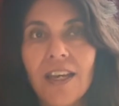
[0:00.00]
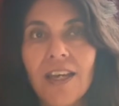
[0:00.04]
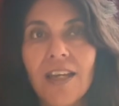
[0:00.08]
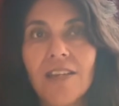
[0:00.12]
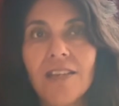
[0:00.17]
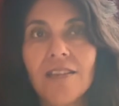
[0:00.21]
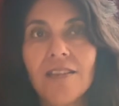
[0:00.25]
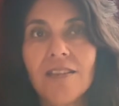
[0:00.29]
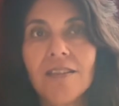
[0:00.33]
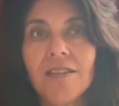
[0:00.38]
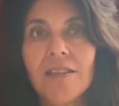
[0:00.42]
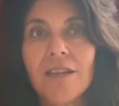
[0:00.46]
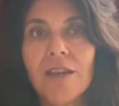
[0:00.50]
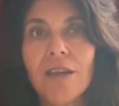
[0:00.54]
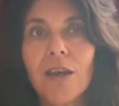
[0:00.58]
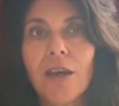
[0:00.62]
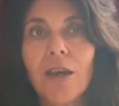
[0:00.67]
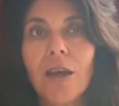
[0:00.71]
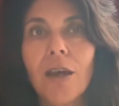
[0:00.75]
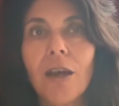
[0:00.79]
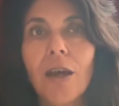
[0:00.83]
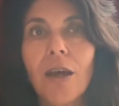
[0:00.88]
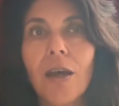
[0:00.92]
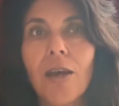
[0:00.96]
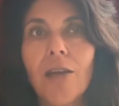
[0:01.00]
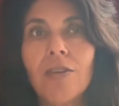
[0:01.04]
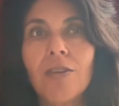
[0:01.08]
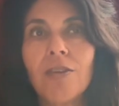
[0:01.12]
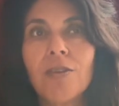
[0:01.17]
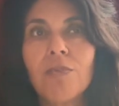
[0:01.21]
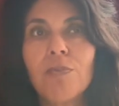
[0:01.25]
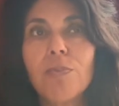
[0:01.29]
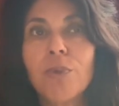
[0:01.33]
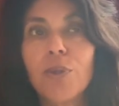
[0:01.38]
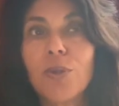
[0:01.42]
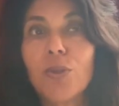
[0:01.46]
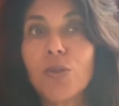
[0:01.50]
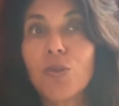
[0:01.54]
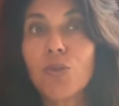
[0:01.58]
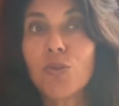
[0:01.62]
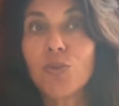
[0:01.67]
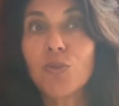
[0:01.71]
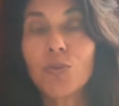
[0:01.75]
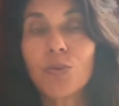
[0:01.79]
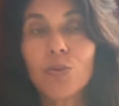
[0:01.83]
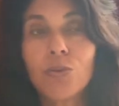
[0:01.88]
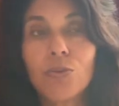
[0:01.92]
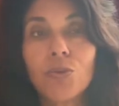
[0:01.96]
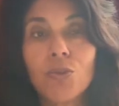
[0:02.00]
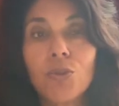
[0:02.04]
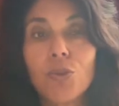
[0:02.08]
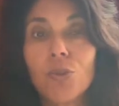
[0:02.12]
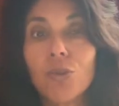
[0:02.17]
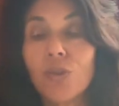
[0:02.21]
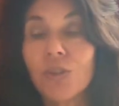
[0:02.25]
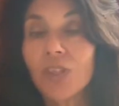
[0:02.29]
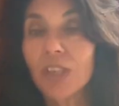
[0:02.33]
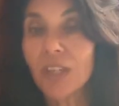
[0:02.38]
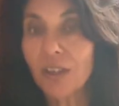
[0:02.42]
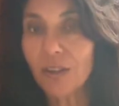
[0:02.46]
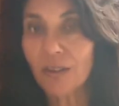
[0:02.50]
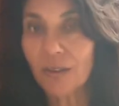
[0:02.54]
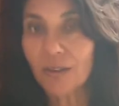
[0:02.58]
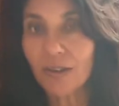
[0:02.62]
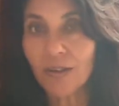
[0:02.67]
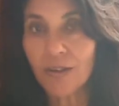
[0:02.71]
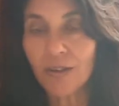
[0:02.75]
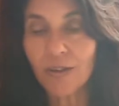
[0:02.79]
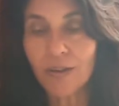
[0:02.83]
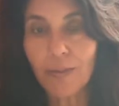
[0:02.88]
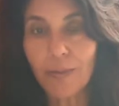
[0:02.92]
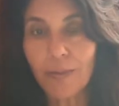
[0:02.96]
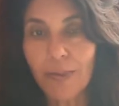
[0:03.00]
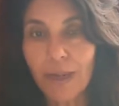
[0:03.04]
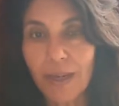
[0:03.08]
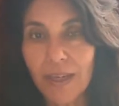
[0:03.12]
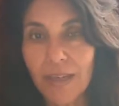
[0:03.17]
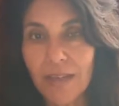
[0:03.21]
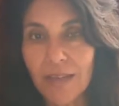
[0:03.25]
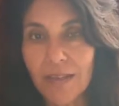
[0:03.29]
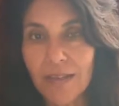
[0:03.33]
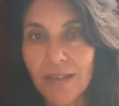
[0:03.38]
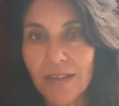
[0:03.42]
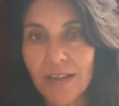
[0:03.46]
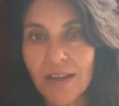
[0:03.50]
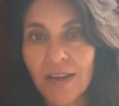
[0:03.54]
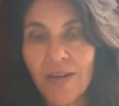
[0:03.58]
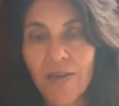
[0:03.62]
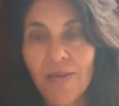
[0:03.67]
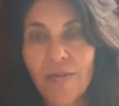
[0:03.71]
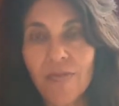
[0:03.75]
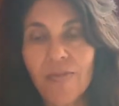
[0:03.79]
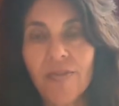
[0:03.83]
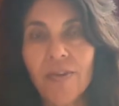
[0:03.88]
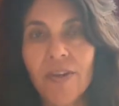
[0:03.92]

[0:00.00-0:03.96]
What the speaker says: as a spiritual journeyer myself,